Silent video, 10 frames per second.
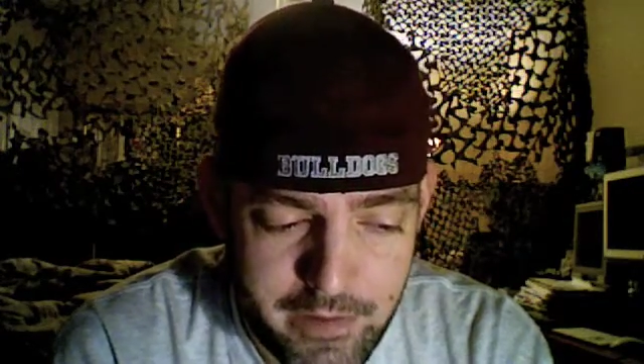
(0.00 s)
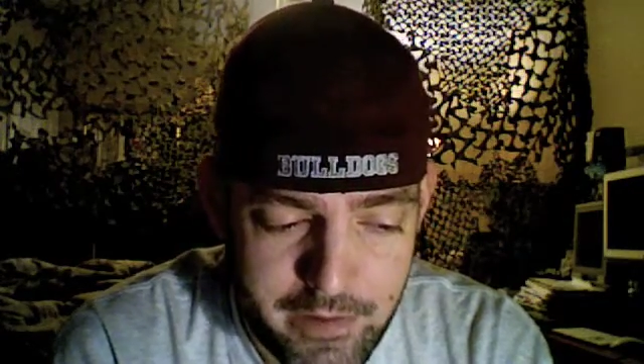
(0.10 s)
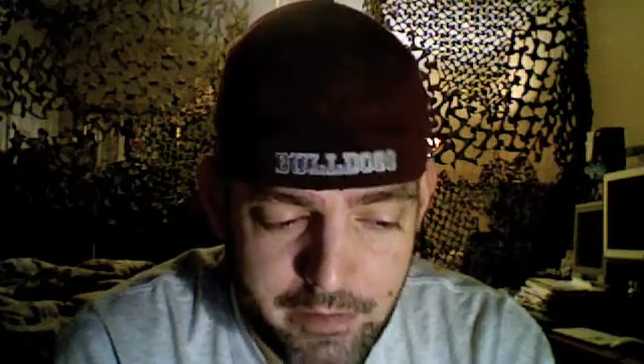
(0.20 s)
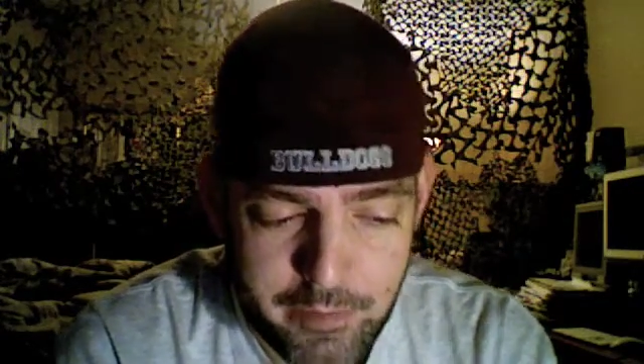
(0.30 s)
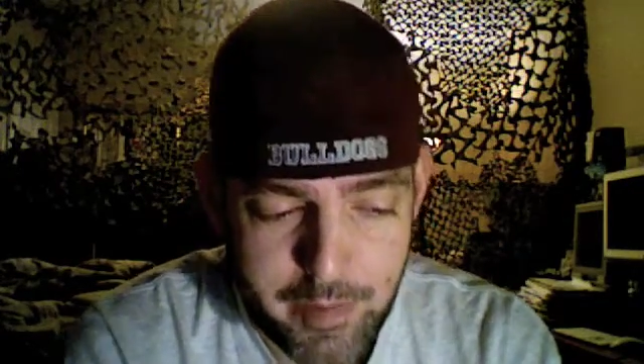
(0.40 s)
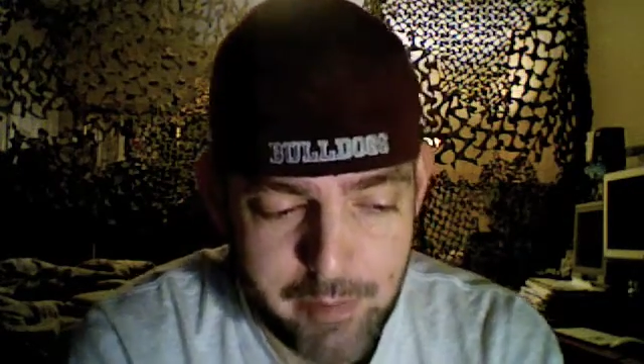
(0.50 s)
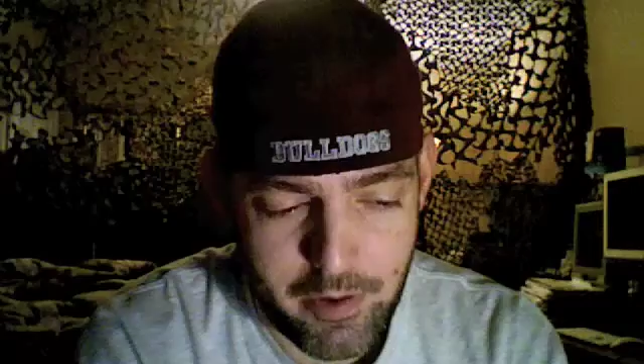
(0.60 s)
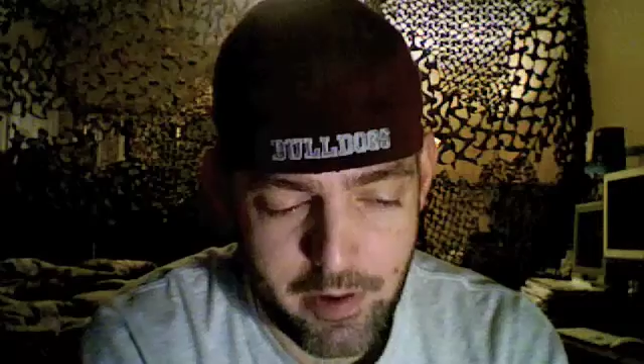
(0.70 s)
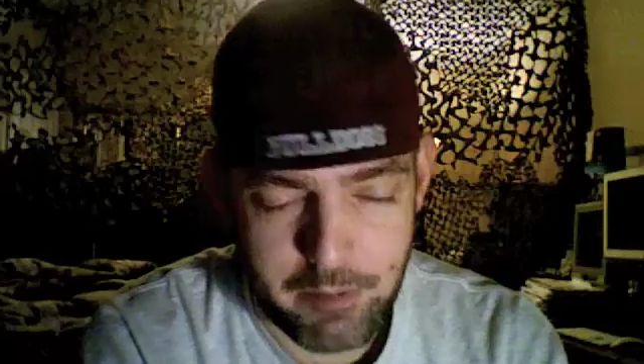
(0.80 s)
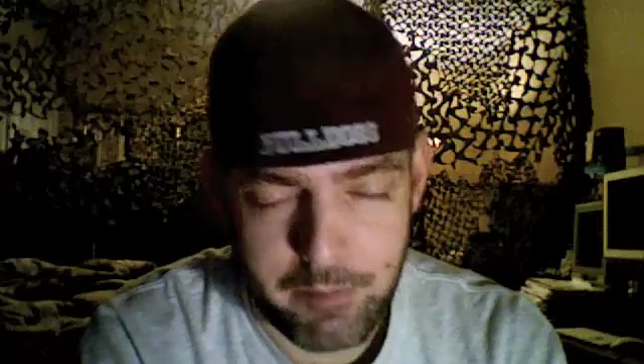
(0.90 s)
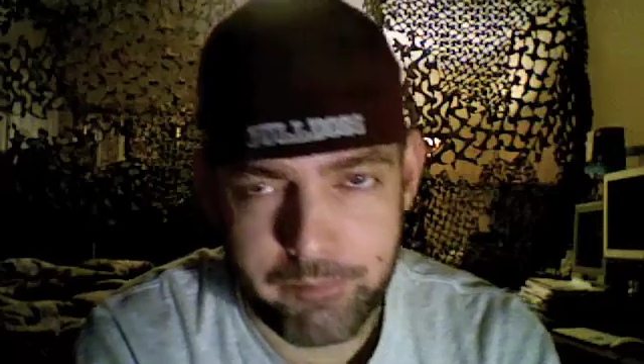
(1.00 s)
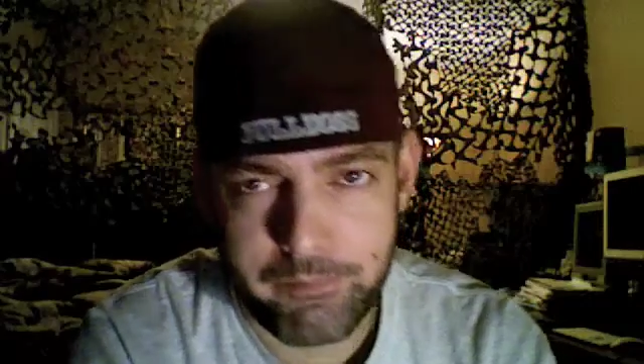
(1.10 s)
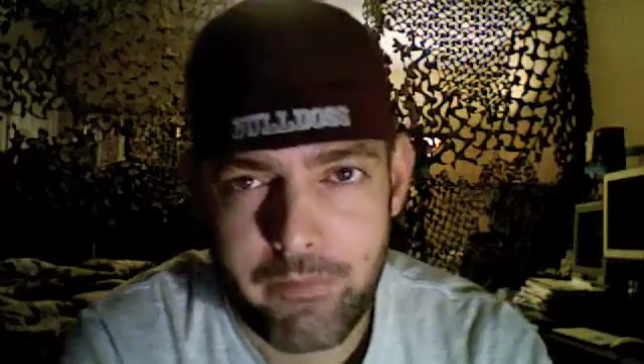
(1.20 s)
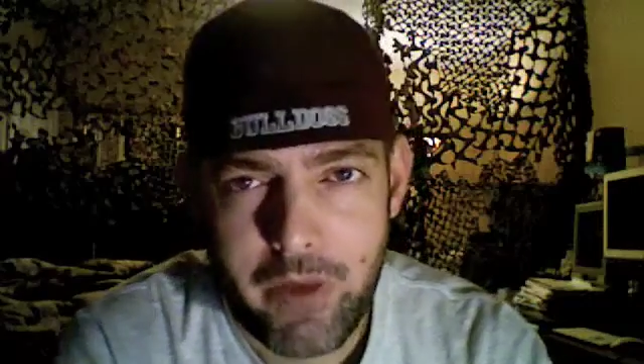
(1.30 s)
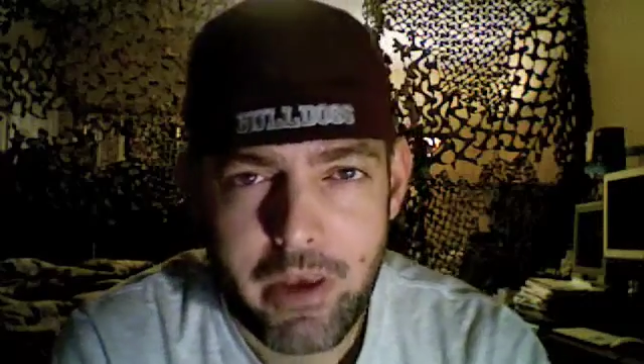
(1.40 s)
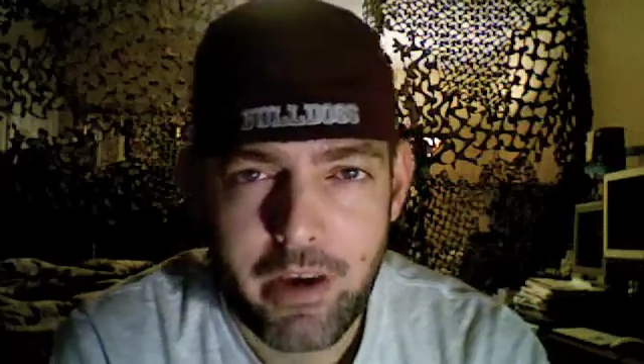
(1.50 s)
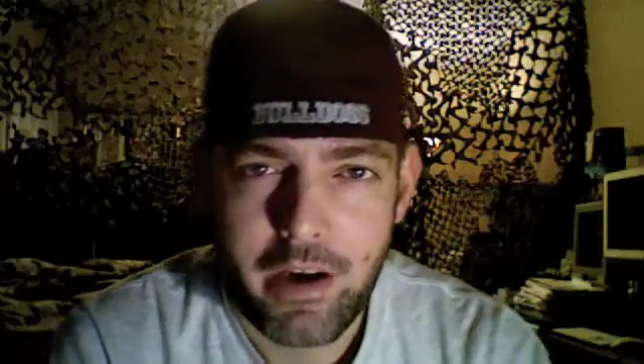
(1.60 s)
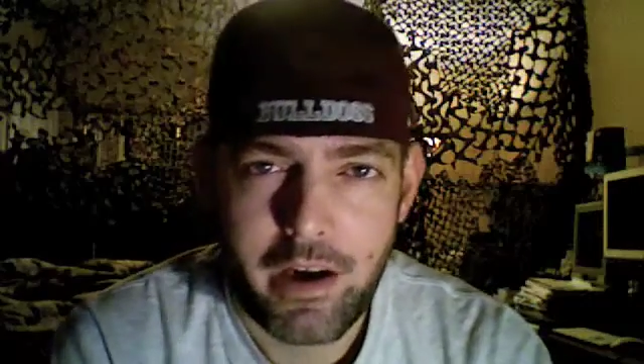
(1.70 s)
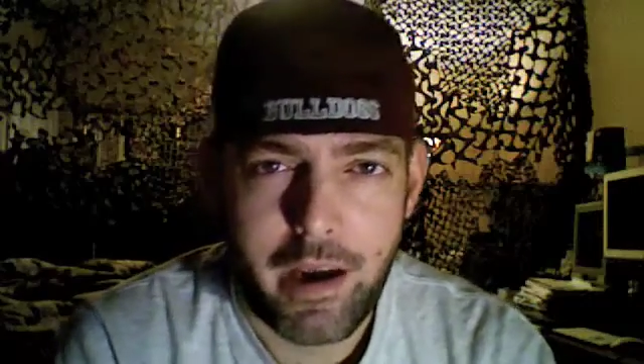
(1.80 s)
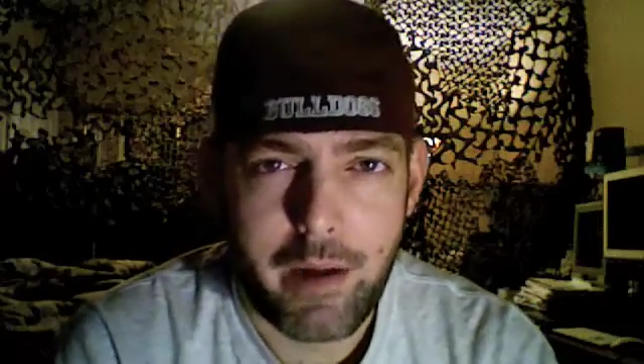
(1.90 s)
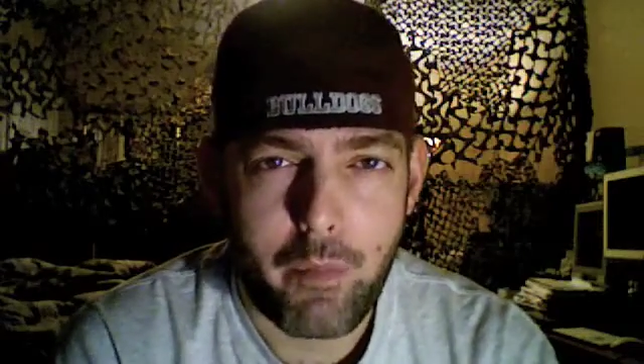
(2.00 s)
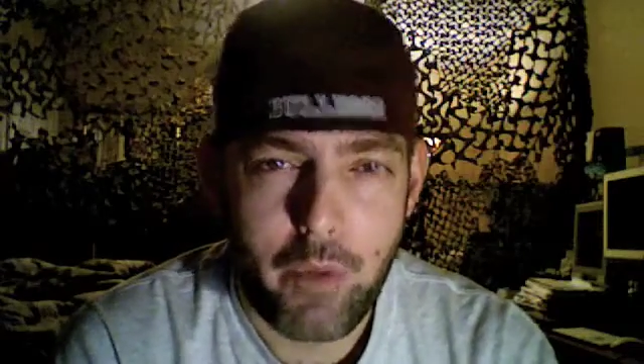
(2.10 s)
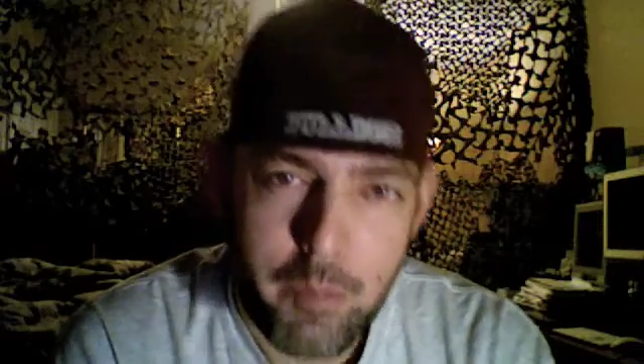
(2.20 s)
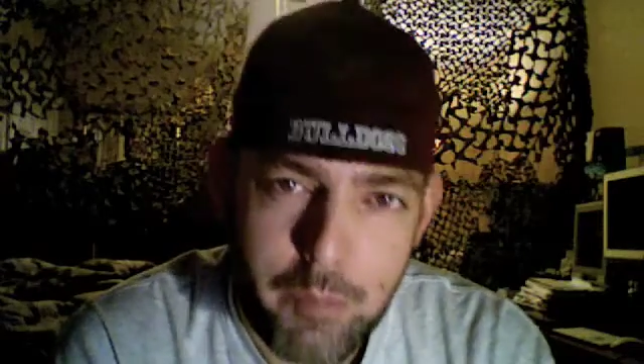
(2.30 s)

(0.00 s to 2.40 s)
here's my problem. I want